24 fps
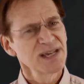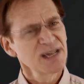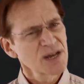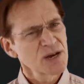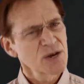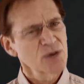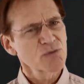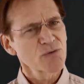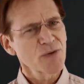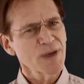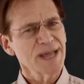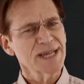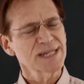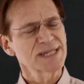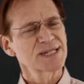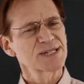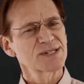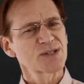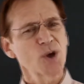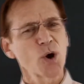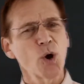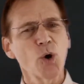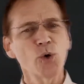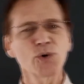
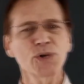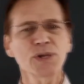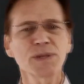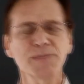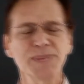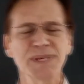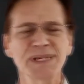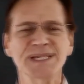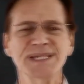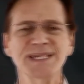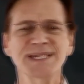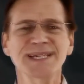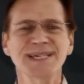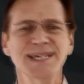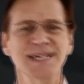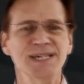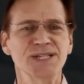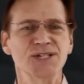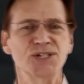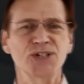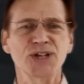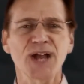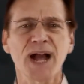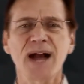REST, ODBC,
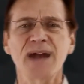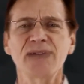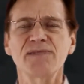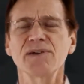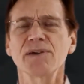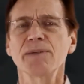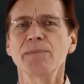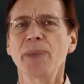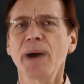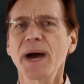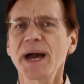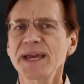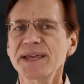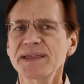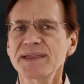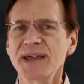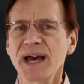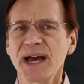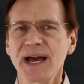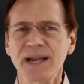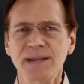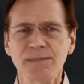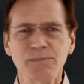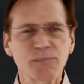Java,
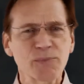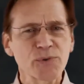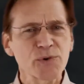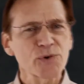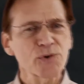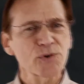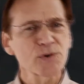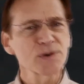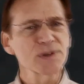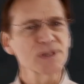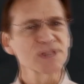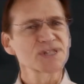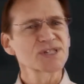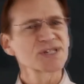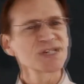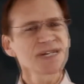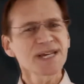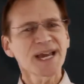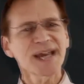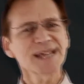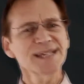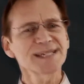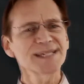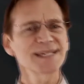Python, Perl,
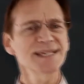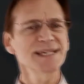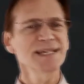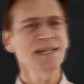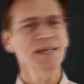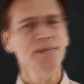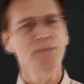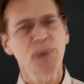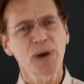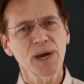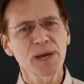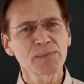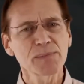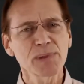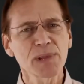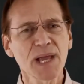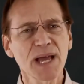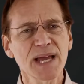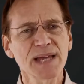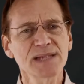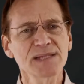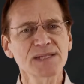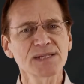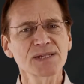CI CD
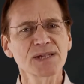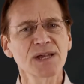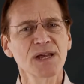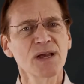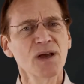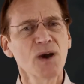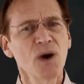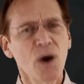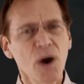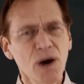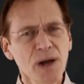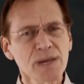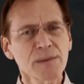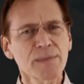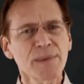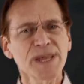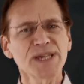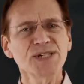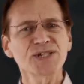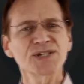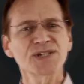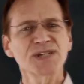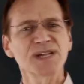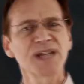pipelines,
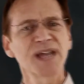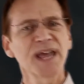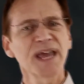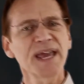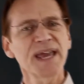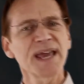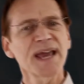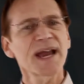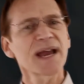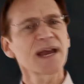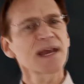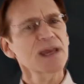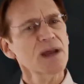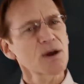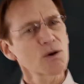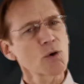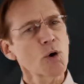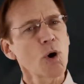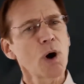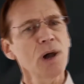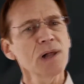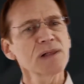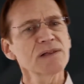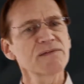automation, and AI are
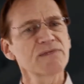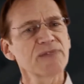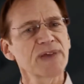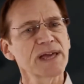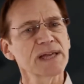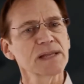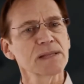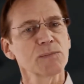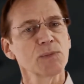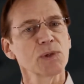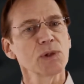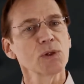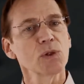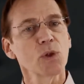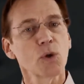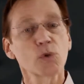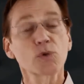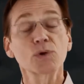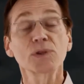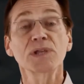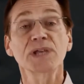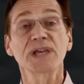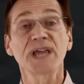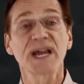all available
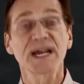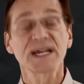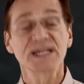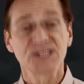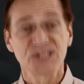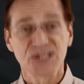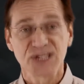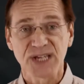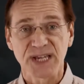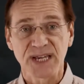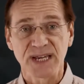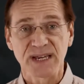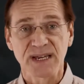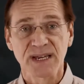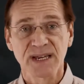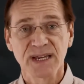locally on Z.